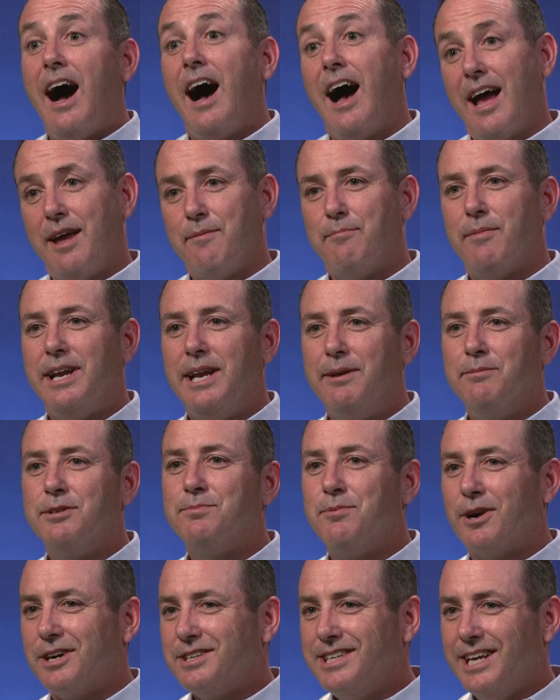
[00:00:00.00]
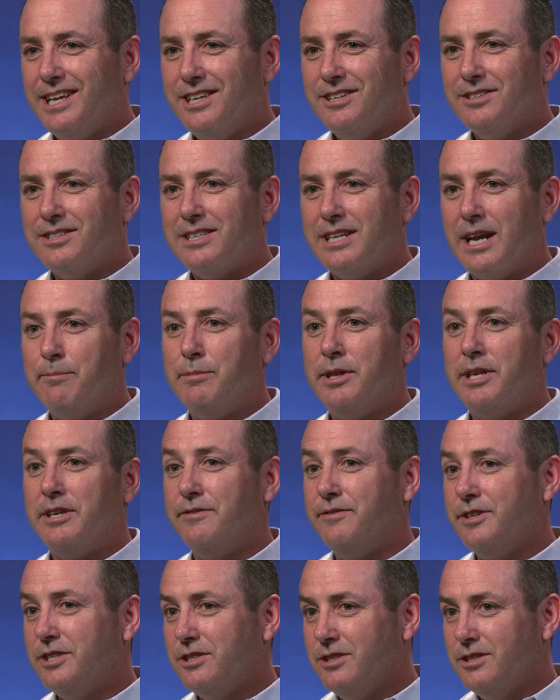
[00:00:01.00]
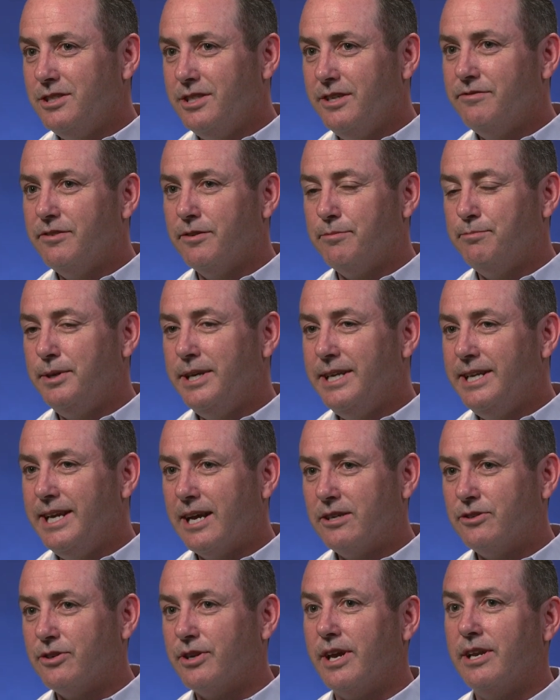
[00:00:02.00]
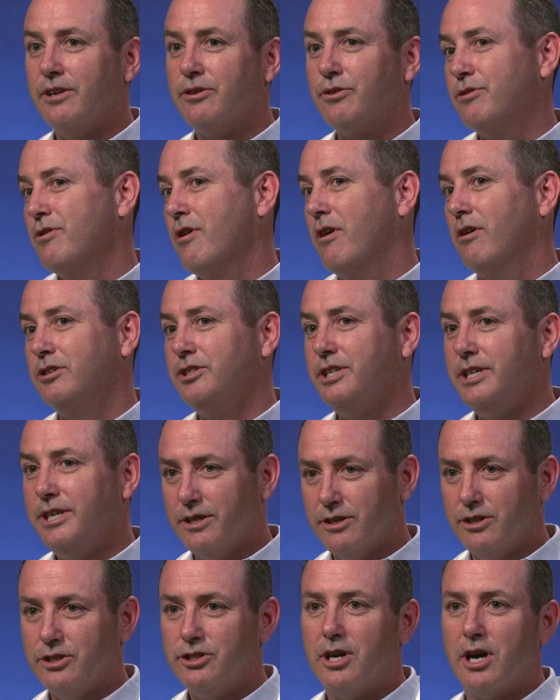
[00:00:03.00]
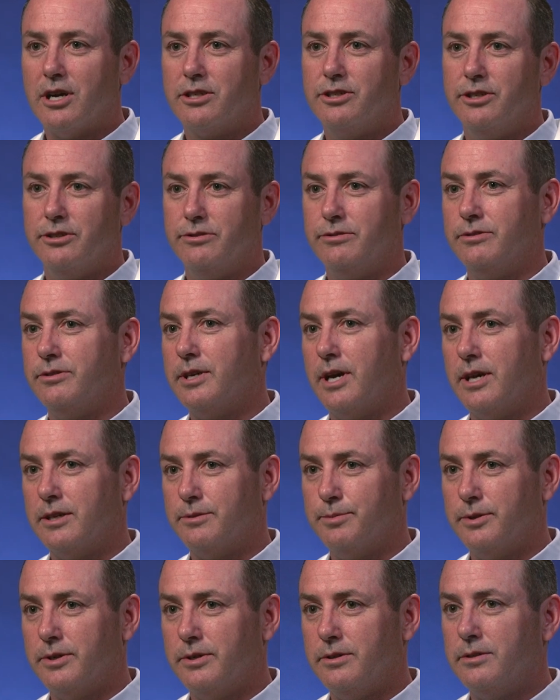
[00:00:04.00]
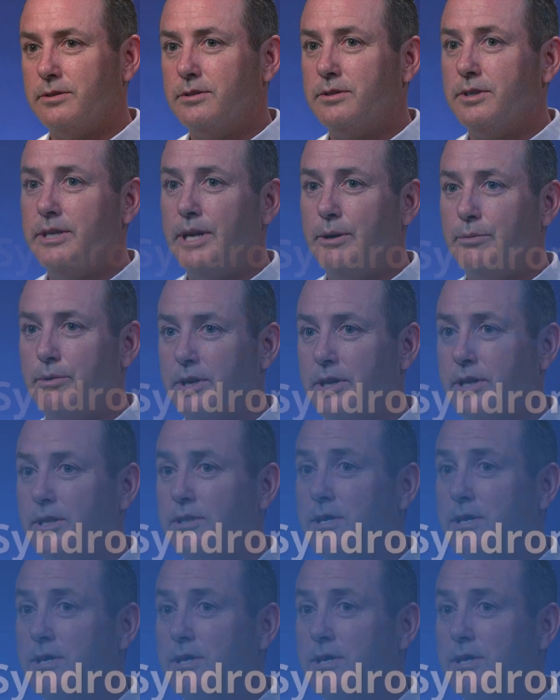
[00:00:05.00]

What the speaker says: Hi, my name is Mark Daniels, and I'm the Division Chief of Pediatric Endocrinology here at Chalk Children's Hospital. Today we're going